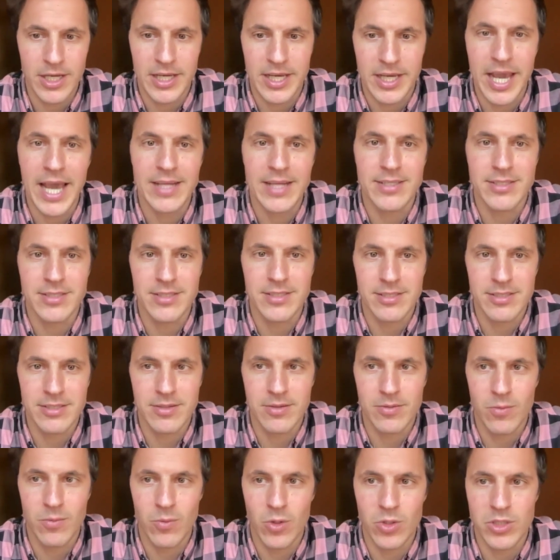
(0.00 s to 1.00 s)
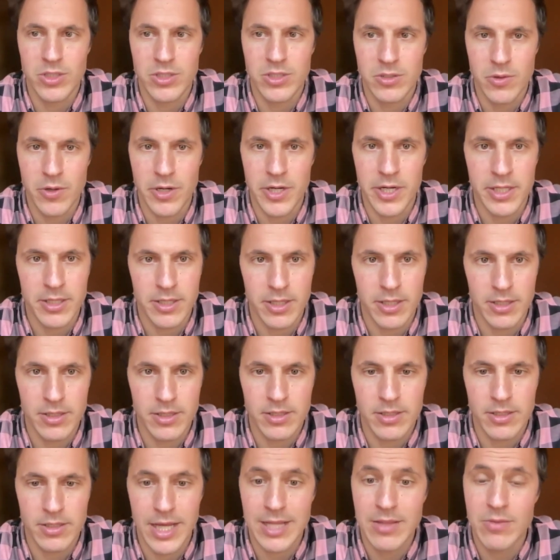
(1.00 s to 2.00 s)
against what is
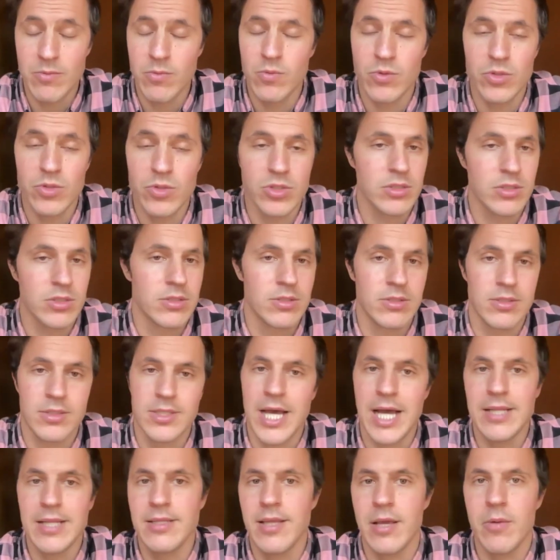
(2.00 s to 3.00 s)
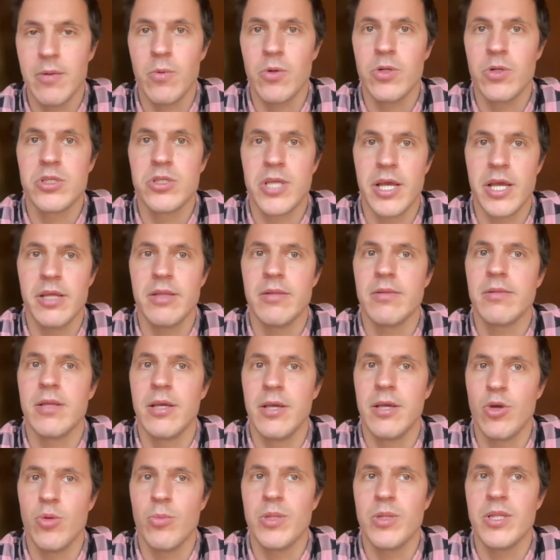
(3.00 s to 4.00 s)
created. That I would say
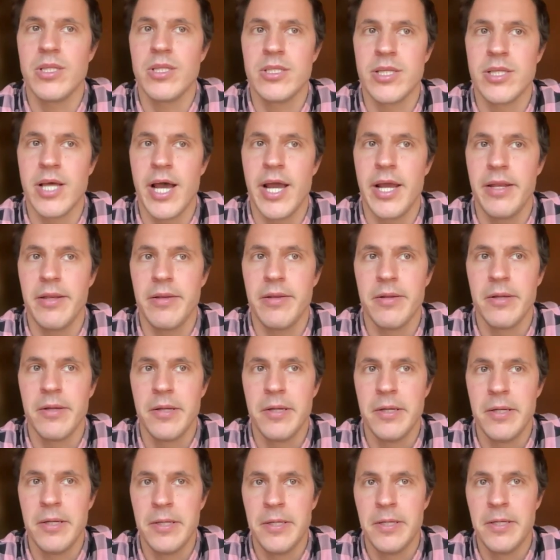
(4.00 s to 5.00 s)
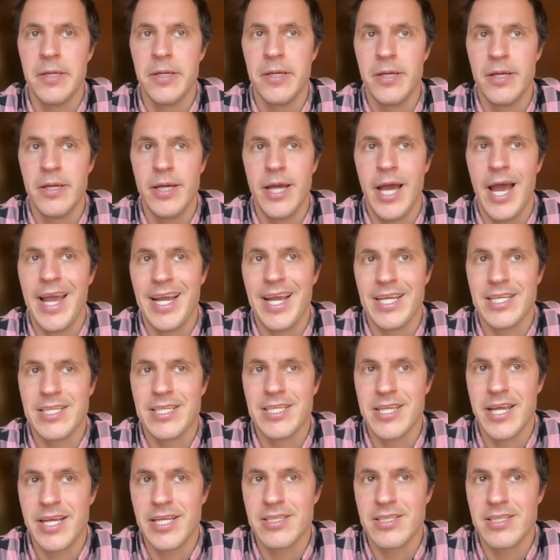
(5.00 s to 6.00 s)
the human design, I
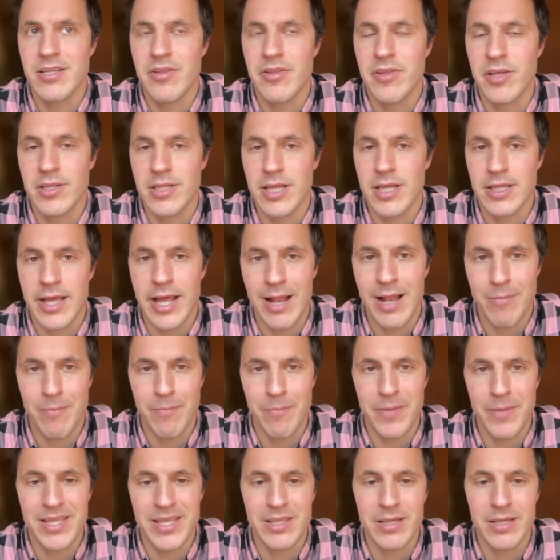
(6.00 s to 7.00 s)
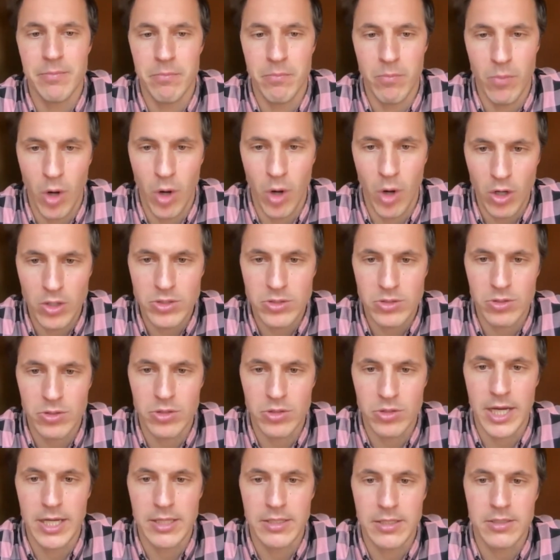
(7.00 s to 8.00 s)
can say it's the thing that helped me the most
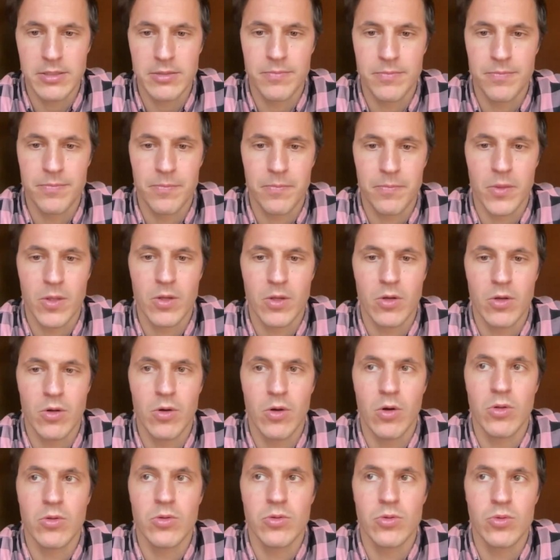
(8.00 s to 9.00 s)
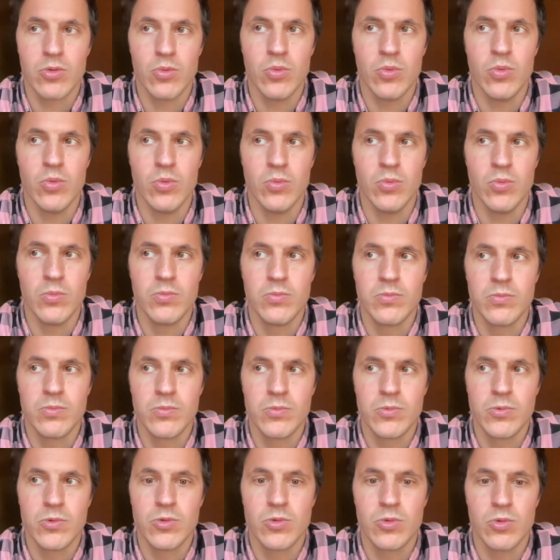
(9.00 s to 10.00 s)
on that, on
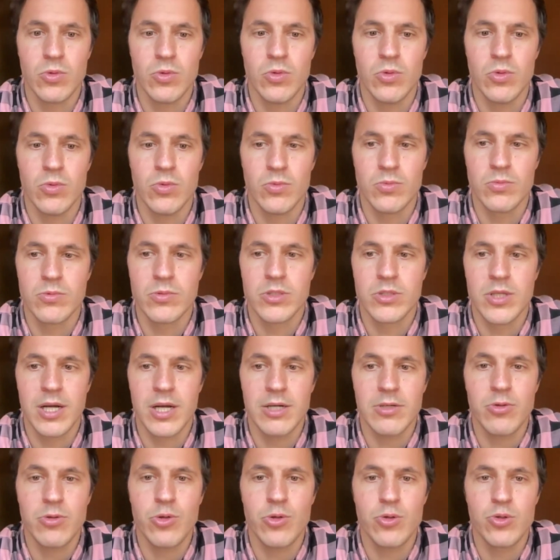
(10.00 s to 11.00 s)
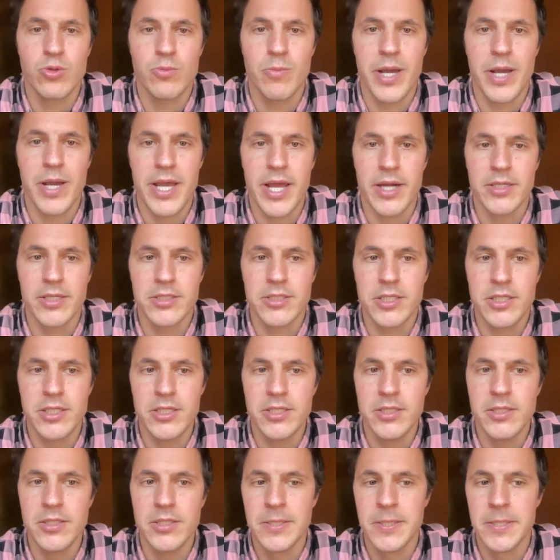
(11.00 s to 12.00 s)
to start to use my
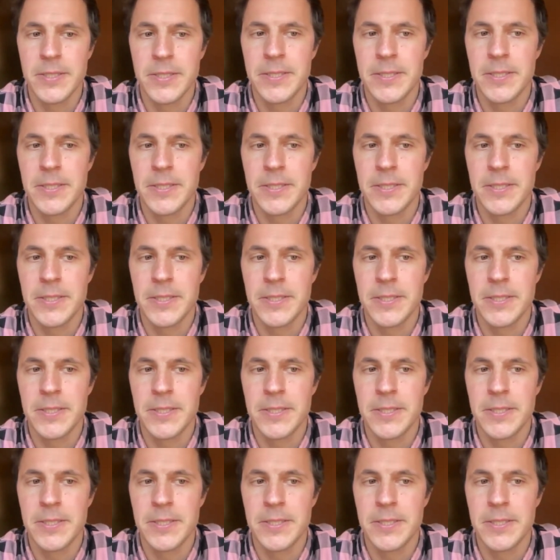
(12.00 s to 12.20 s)
energy,